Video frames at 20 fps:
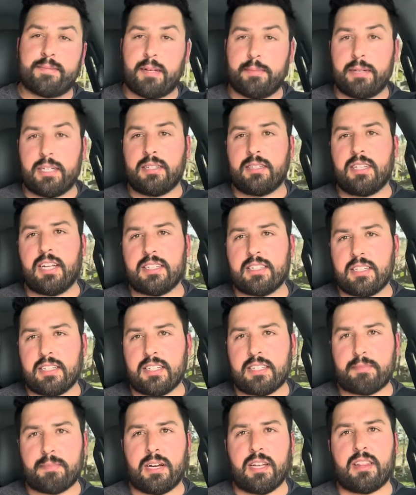mean, that's at
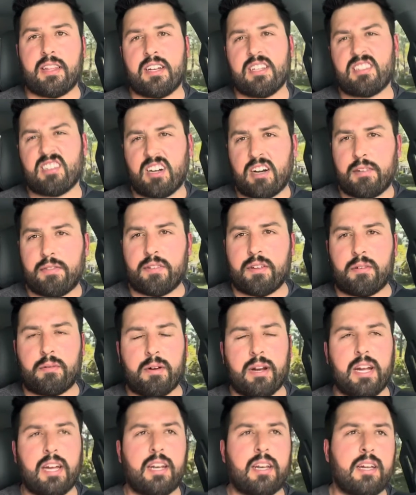least my thought. Sorry for the
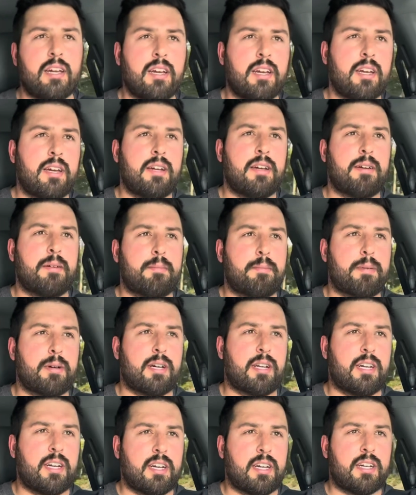rant,
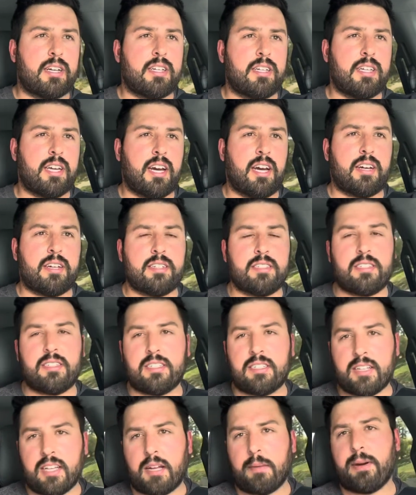but yeah,
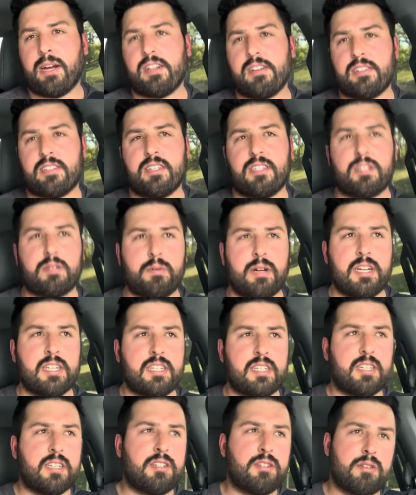just think about your
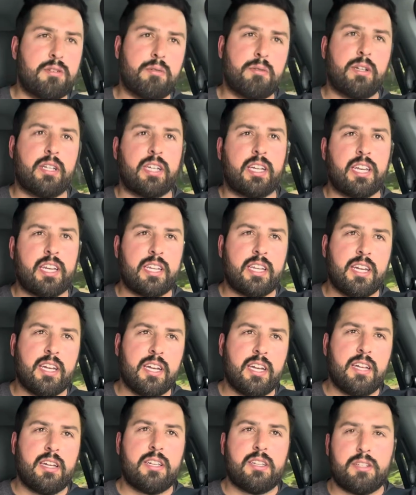situation. Do you
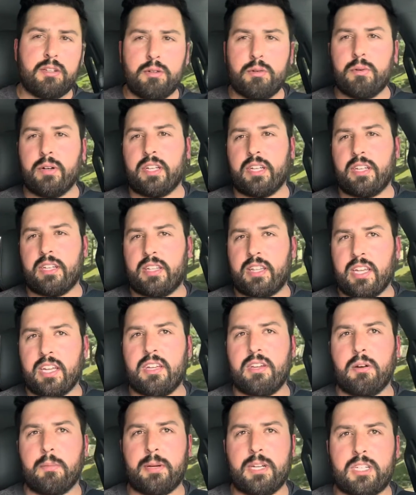really think
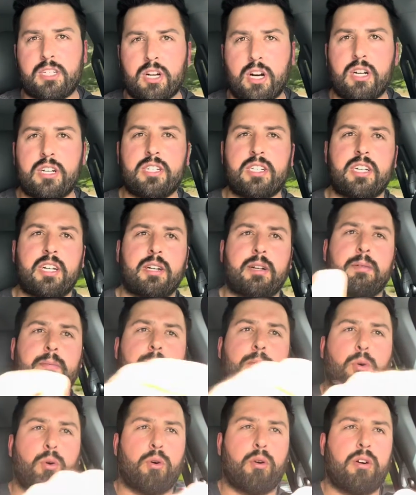you'll be charging
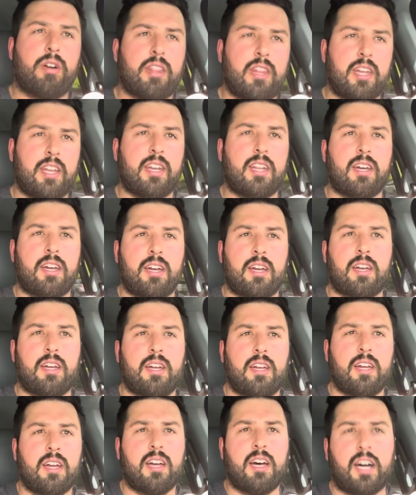more than a
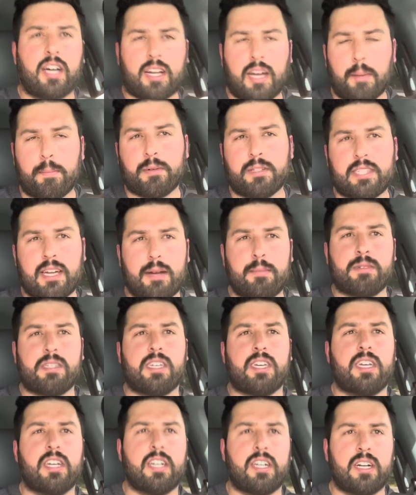couple times a
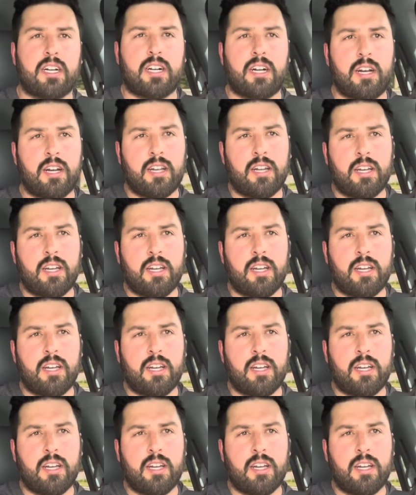year,